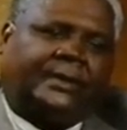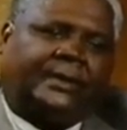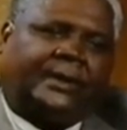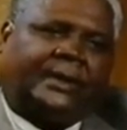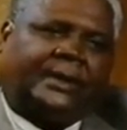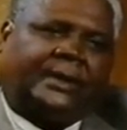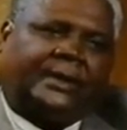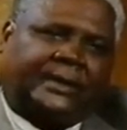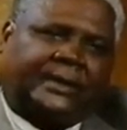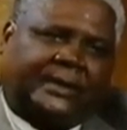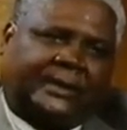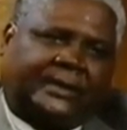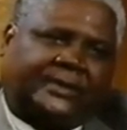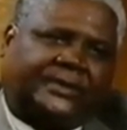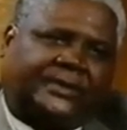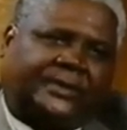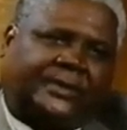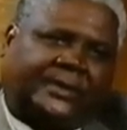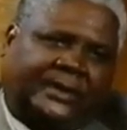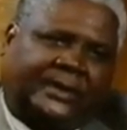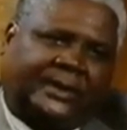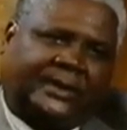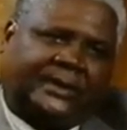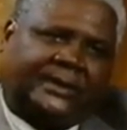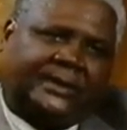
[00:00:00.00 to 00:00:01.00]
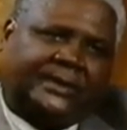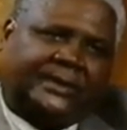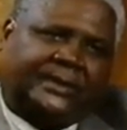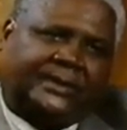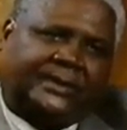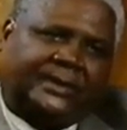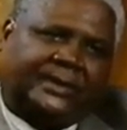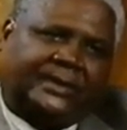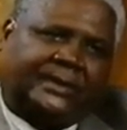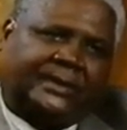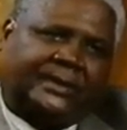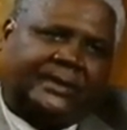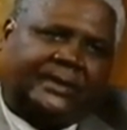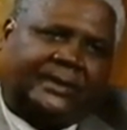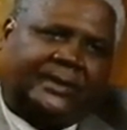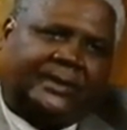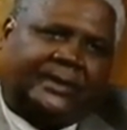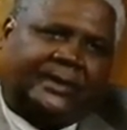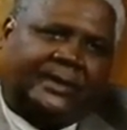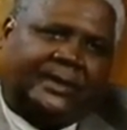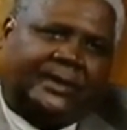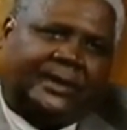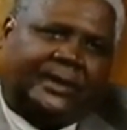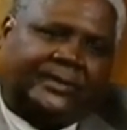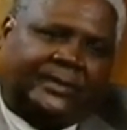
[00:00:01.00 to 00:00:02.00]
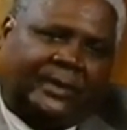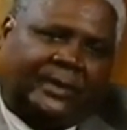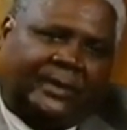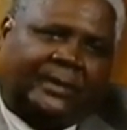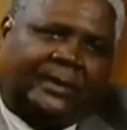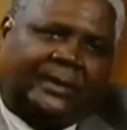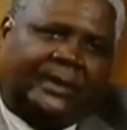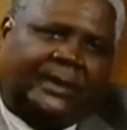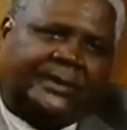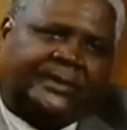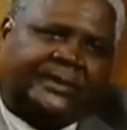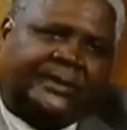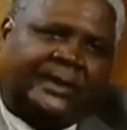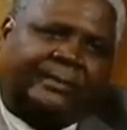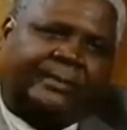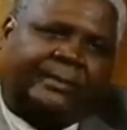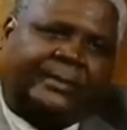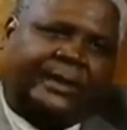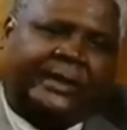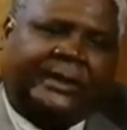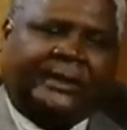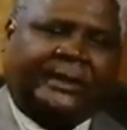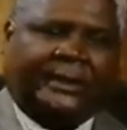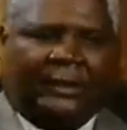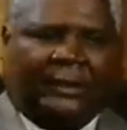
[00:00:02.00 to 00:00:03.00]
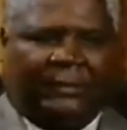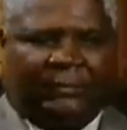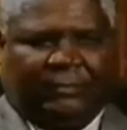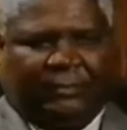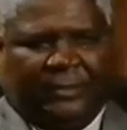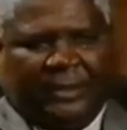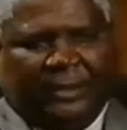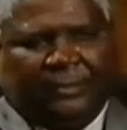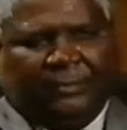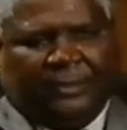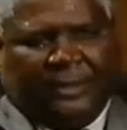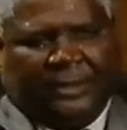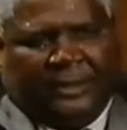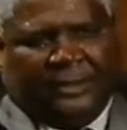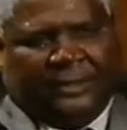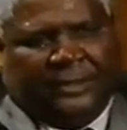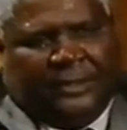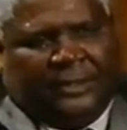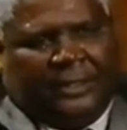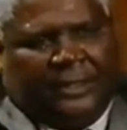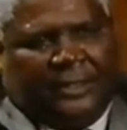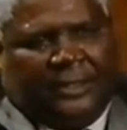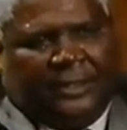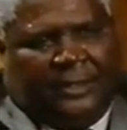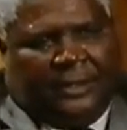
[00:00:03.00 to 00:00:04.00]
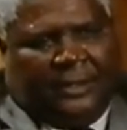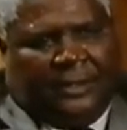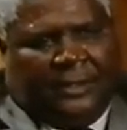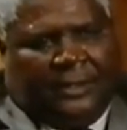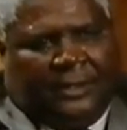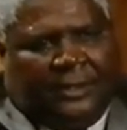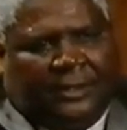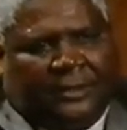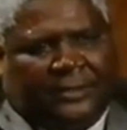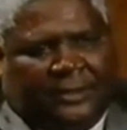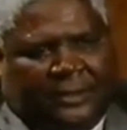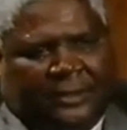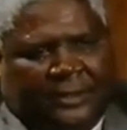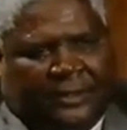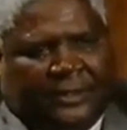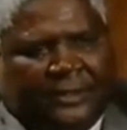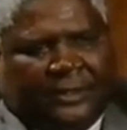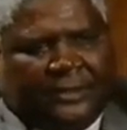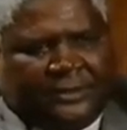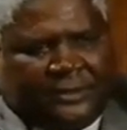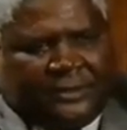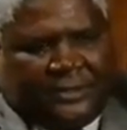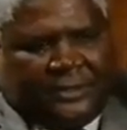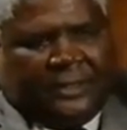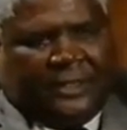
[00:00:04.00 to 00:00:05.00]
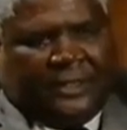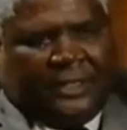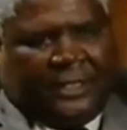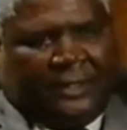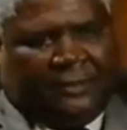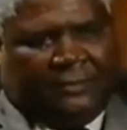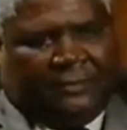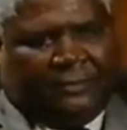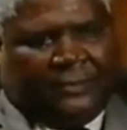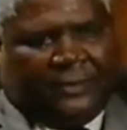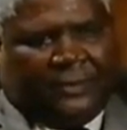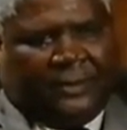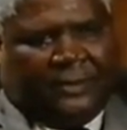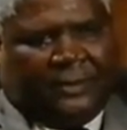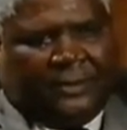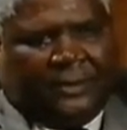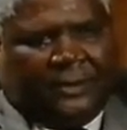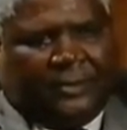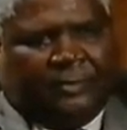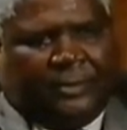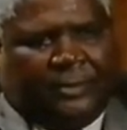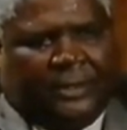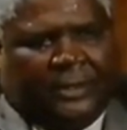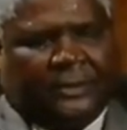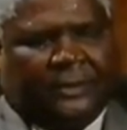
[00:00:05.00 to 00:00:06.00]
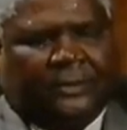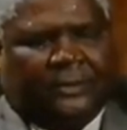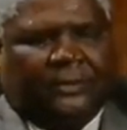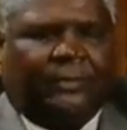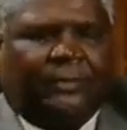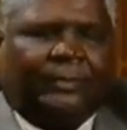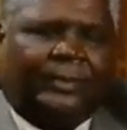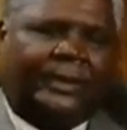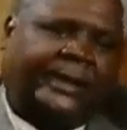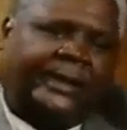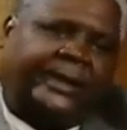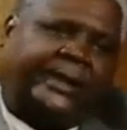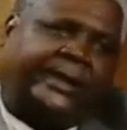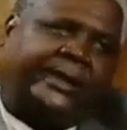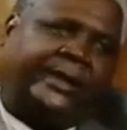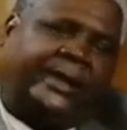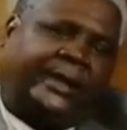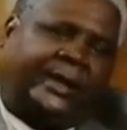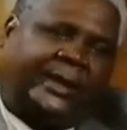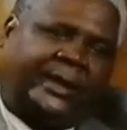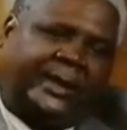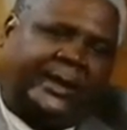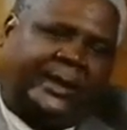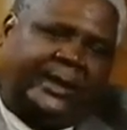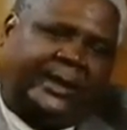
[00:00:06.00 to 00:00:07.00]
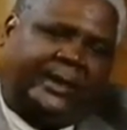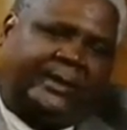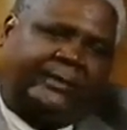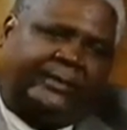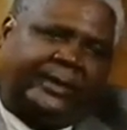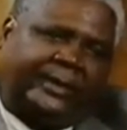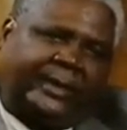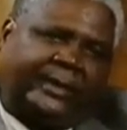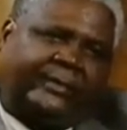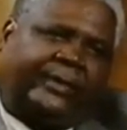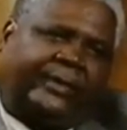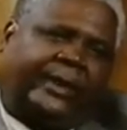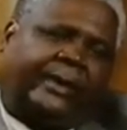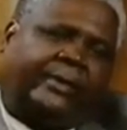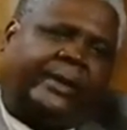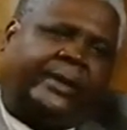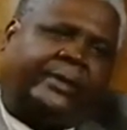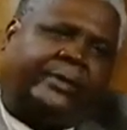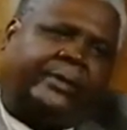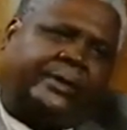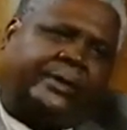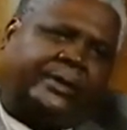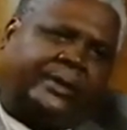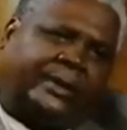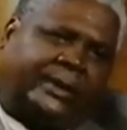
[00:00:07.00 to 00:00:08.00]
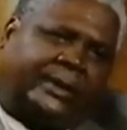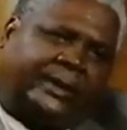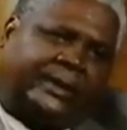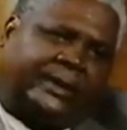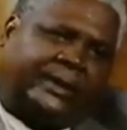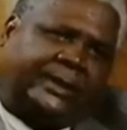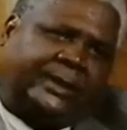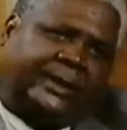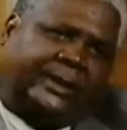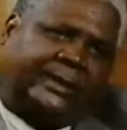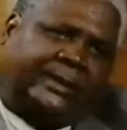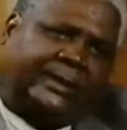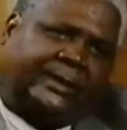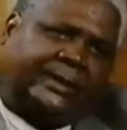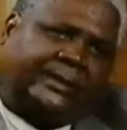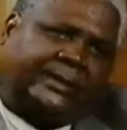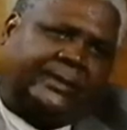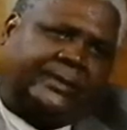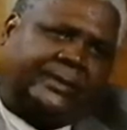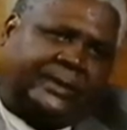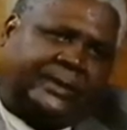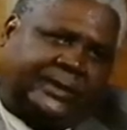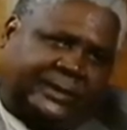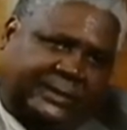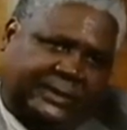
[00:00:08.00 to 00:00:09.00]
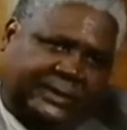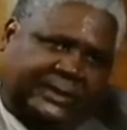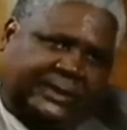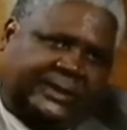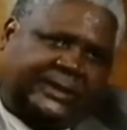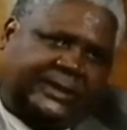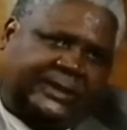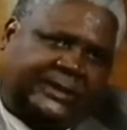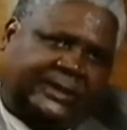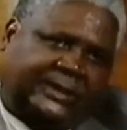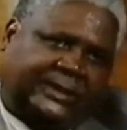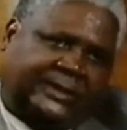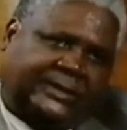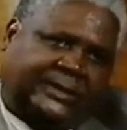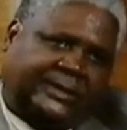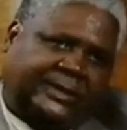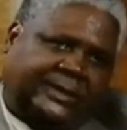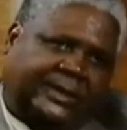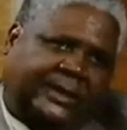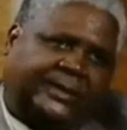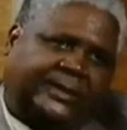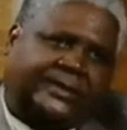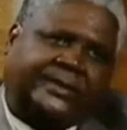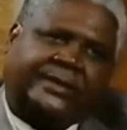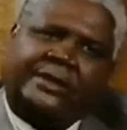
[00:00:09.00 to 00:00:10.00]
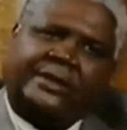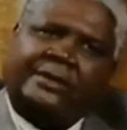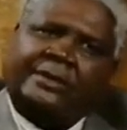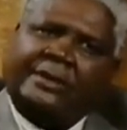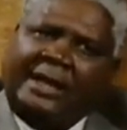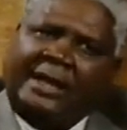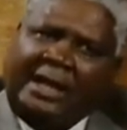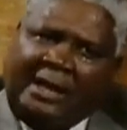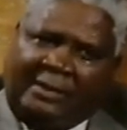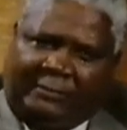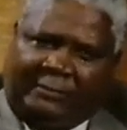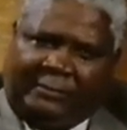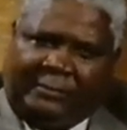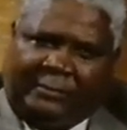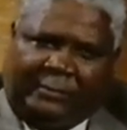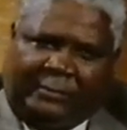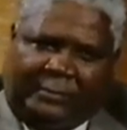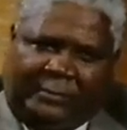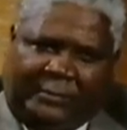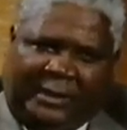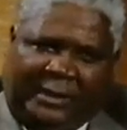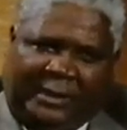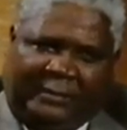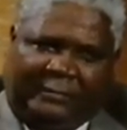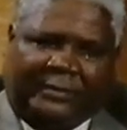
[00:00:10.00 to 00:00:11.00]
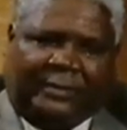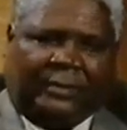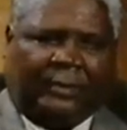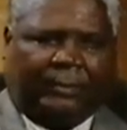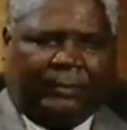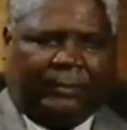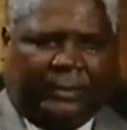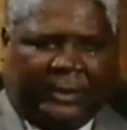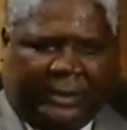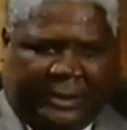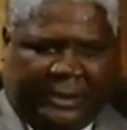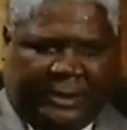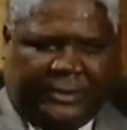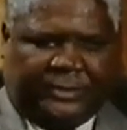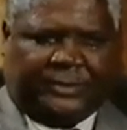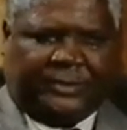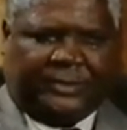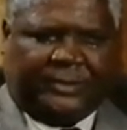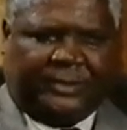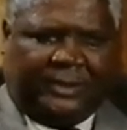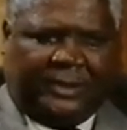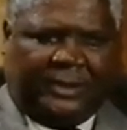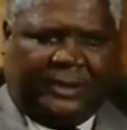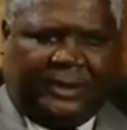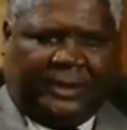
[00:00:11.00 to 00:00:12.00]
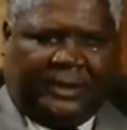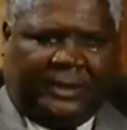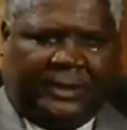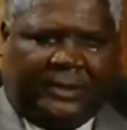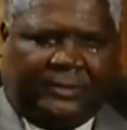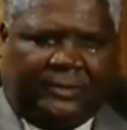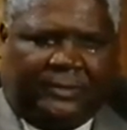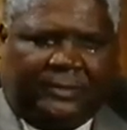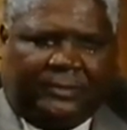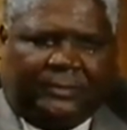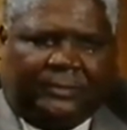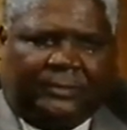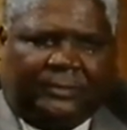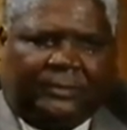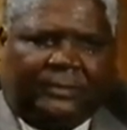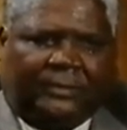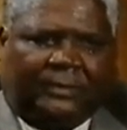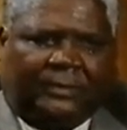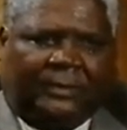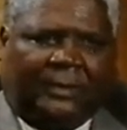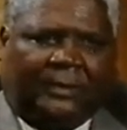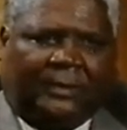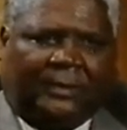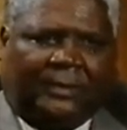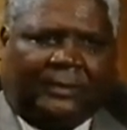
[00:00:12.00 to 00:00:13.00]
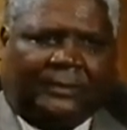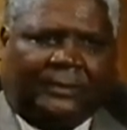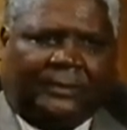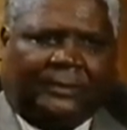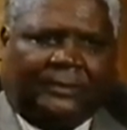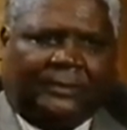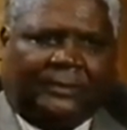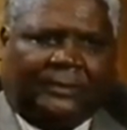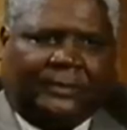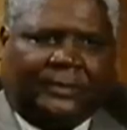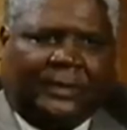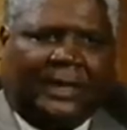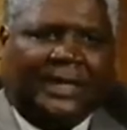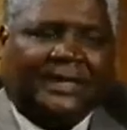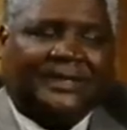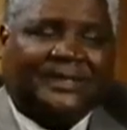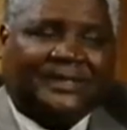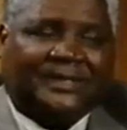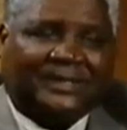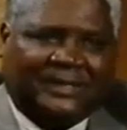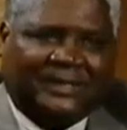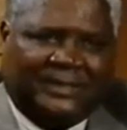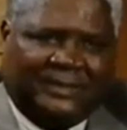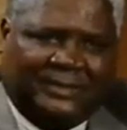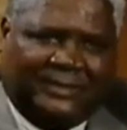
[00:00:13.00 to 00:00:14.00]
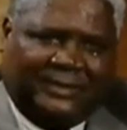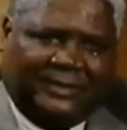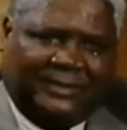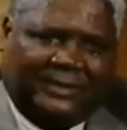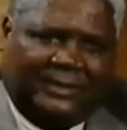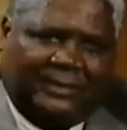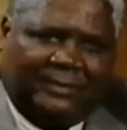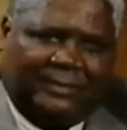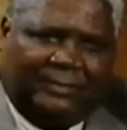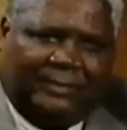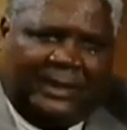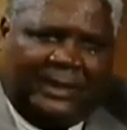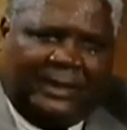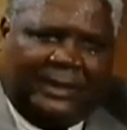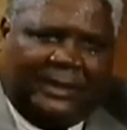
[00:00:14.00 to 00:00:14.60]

I think so, yes. As long as I'm leader of my party, I think I still have a part to play. Even if I were not leader, just as a citizen, I still would have an obligation to assist my